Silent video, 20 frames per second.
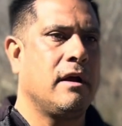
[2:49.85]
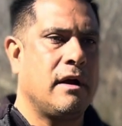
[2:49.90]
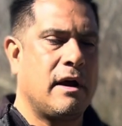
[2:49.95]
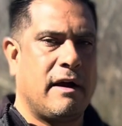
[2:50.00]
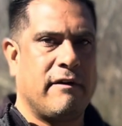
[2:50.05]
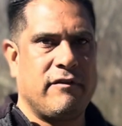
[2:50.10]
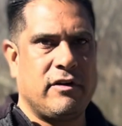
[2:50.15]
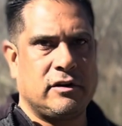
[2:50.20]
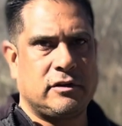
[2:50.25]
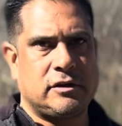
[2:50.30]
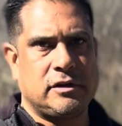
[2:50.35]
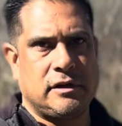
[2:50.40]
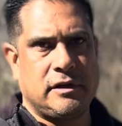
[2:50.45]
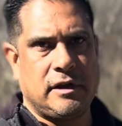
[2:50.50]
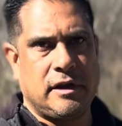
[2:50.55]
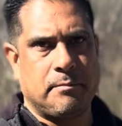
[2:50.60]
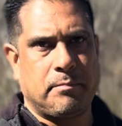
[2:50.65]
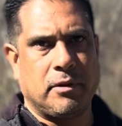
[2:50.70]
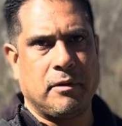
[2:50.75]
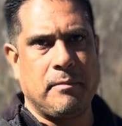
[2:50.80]
I've
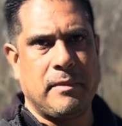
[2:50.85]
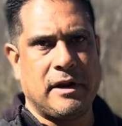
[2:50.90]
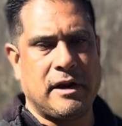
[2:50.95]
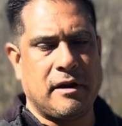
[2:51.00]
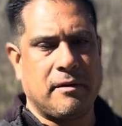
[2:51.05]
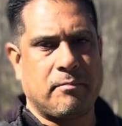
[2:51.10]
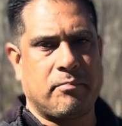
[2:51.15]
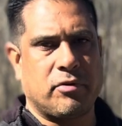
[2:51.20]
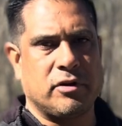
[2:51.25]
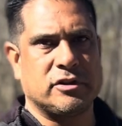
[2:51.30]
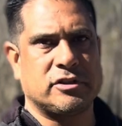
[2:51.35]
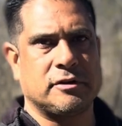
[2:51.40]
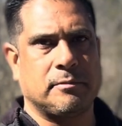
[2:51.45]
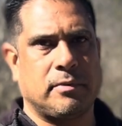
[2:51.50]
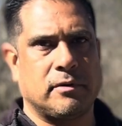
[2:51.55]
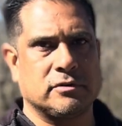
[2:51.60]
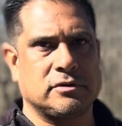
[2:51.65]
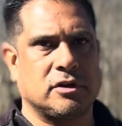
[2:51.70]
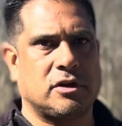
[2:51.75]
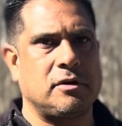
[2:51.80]
implemented
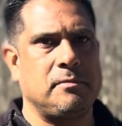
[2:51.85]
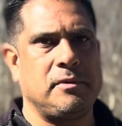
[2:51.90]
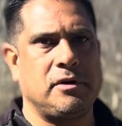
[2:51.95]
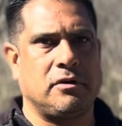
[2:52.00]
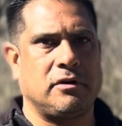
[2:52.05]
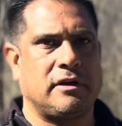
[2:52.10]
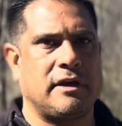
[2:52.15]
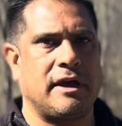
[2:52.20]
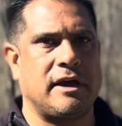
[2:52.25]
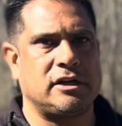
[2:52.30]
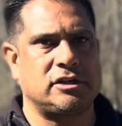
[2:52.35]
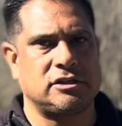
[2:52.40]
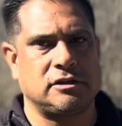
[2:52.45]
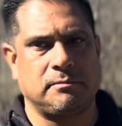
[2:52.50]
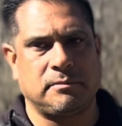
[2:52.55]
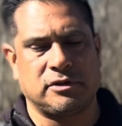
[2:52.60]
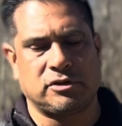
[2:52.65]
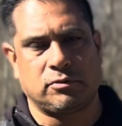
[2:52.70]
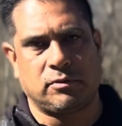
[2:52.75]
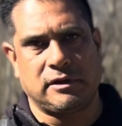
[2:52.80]
principles of communication
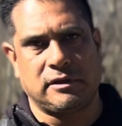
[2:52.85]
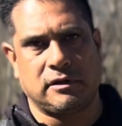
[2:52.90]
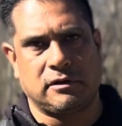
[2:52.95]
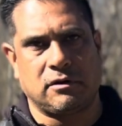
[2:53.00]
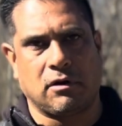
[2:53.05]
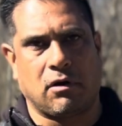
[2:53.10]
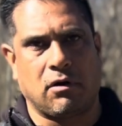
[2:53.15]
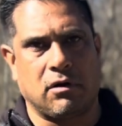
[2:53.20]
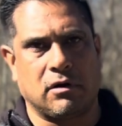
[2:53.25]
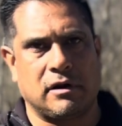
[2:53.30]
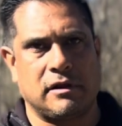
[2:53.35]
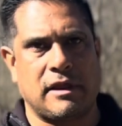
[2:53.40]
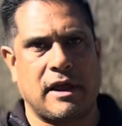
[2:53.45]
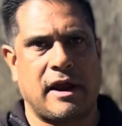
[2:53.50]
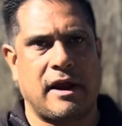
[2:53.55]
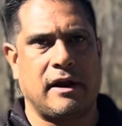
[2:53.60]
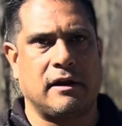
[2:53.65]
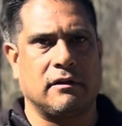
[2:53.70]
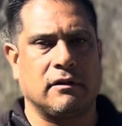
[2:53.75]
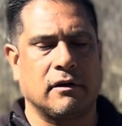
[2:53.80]
between the dog and the
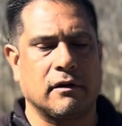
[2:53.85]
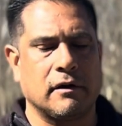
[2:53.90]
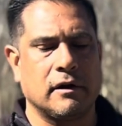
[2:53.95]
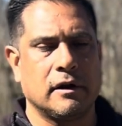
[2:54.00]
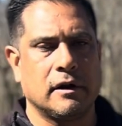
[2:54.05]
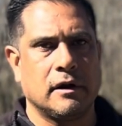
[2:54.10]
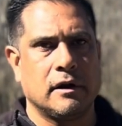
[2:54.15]
handler,